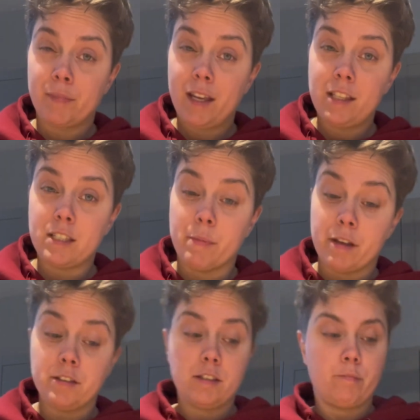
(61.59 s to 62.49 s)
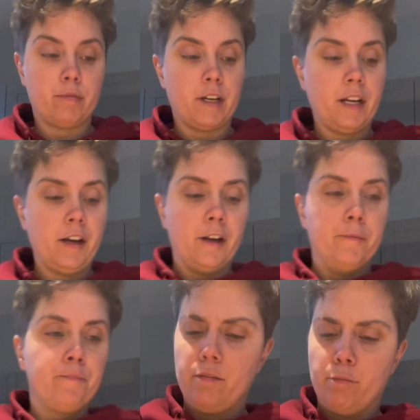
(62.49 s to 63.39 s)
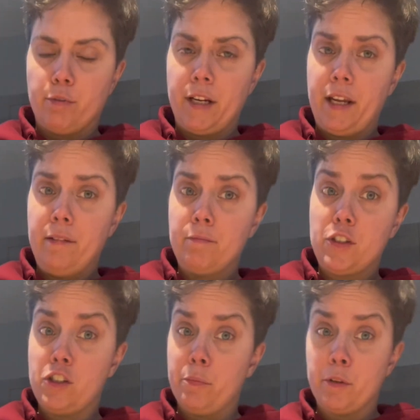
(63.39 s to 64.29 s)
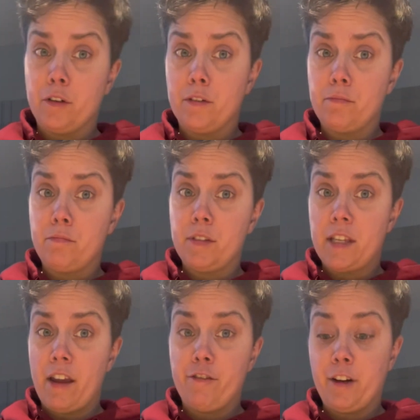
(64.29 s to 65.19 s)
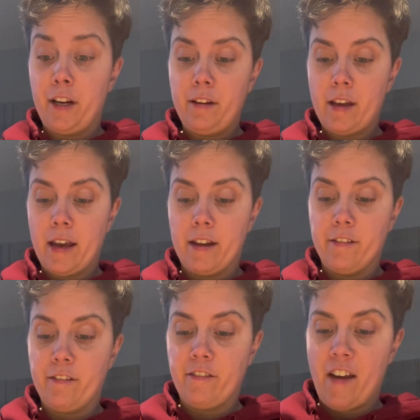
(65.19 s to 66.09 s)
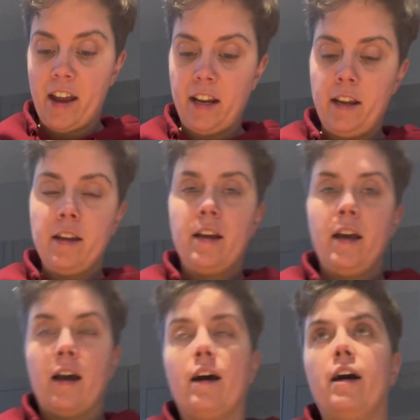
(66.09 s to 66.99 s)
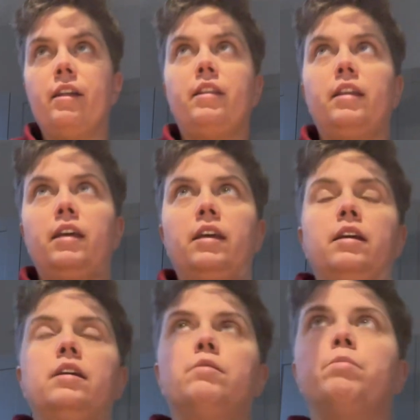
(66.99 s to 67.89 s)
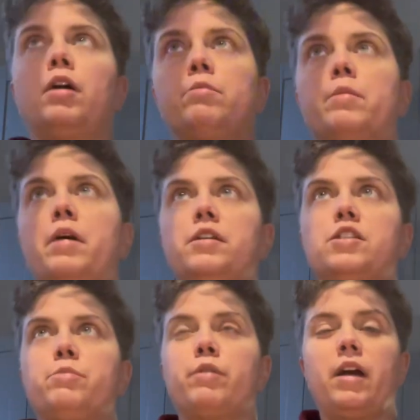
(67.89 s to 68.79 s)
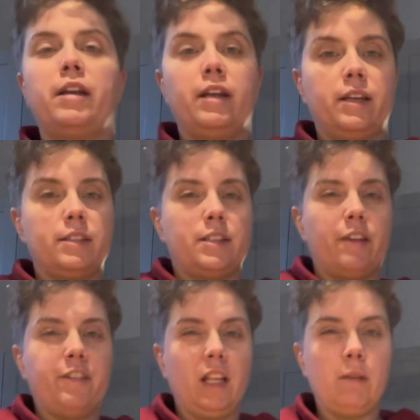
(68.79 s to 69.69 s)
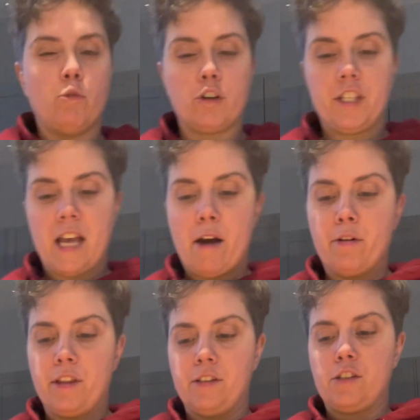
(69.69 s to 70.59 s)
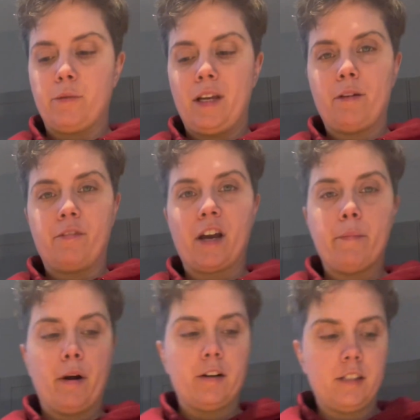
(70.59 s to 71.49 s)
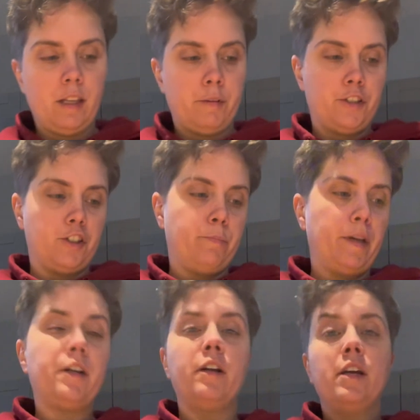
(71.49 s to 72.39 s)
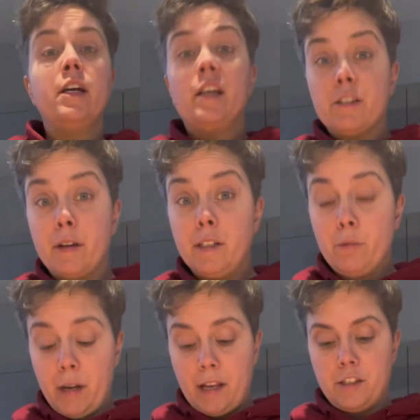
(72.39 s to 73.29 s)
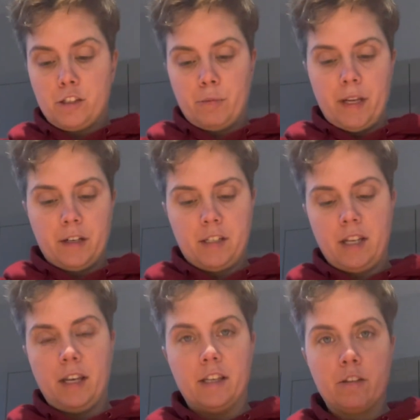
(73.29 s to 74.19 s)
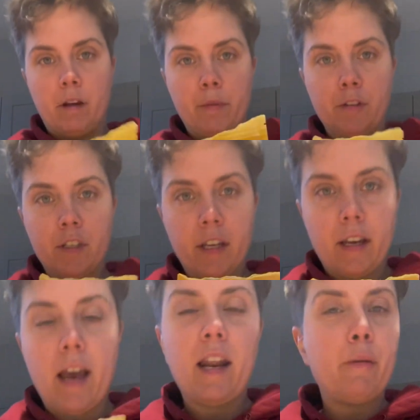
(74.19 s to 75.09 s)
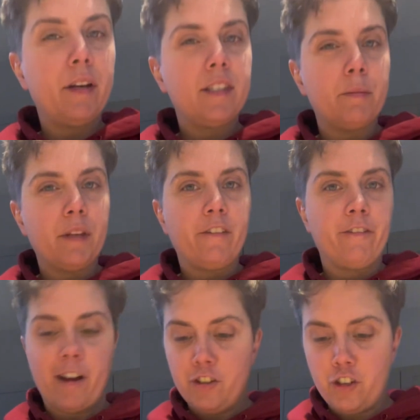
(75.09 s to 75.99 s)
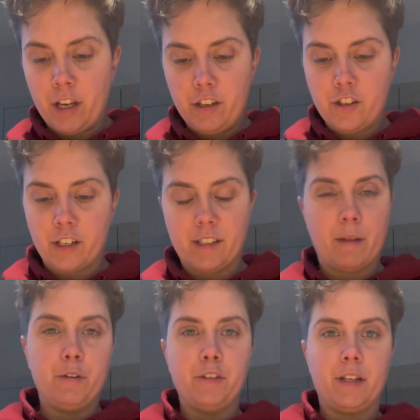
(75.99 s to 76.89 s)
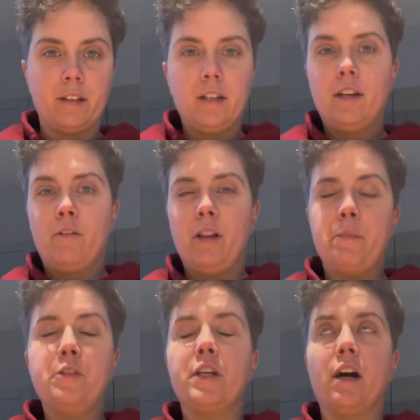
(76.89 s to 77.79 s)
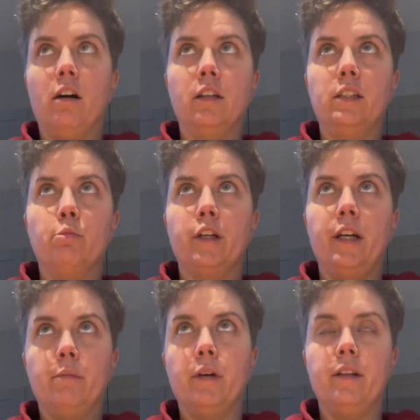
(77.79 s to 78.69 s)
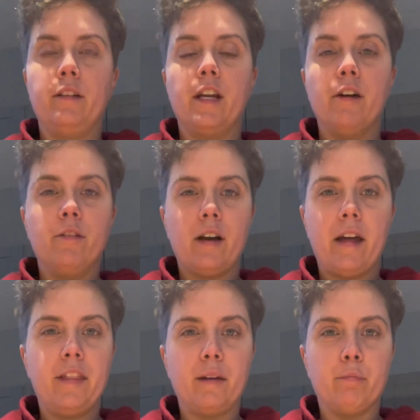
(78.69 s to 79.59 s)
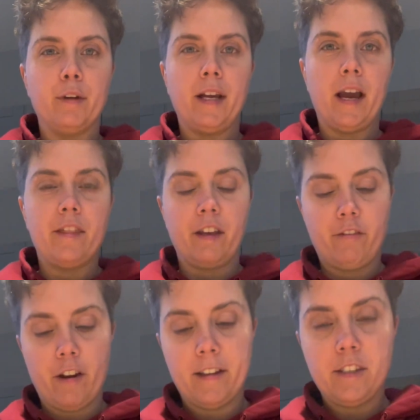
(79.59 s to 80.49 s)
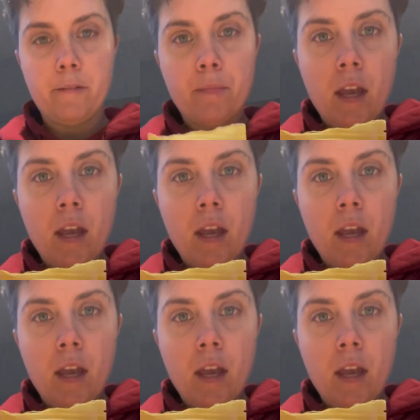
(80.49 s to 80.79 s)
It smells pretty good. Brie, super savory and fatty. The bon maman spread is definitely more sour than sweet, and we got parsley, which is bitter. So I did want a sweeter tea. So I'm using, and I wanted something French-ish because I'm using Aldi brie, but I think brie, I think France.